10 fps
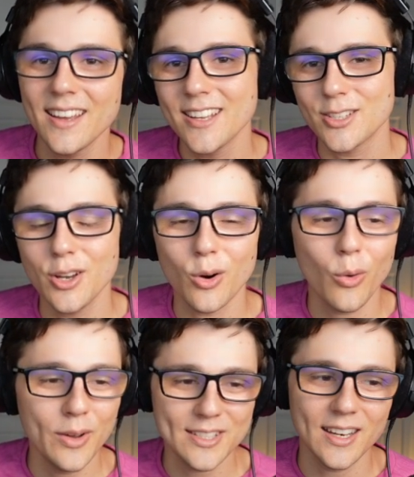So you're
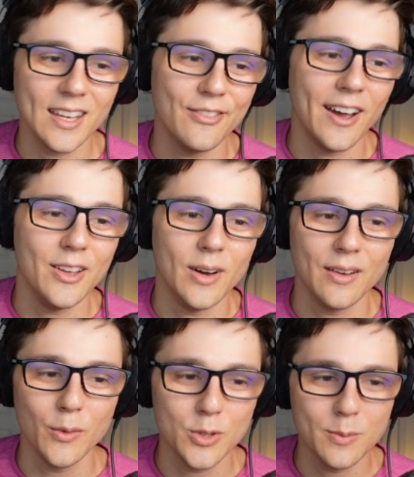always going to get value out
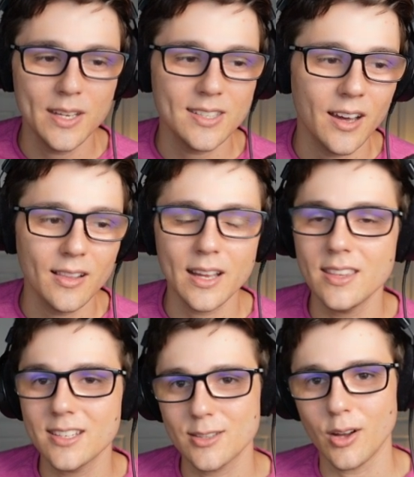of it, which means unlike
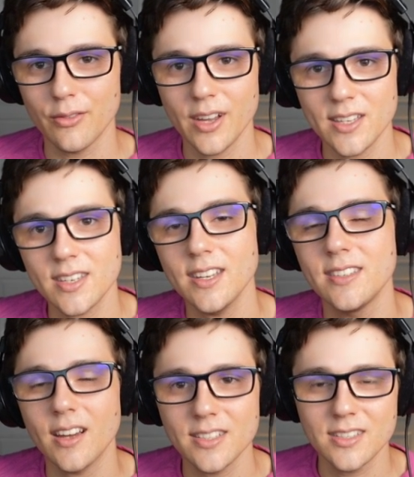the Assault Vest, it
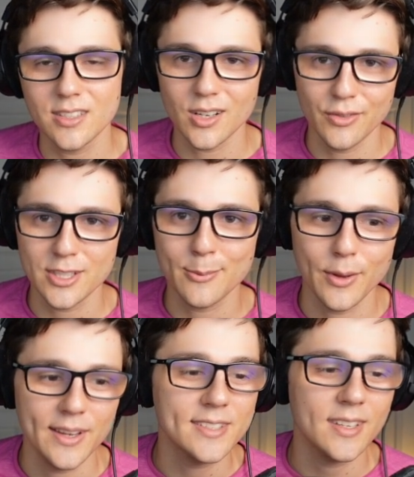does deserve its
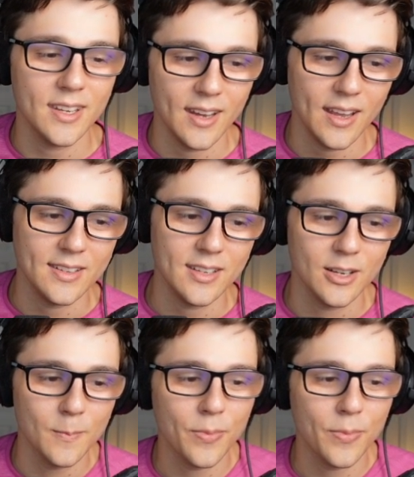place in A tier.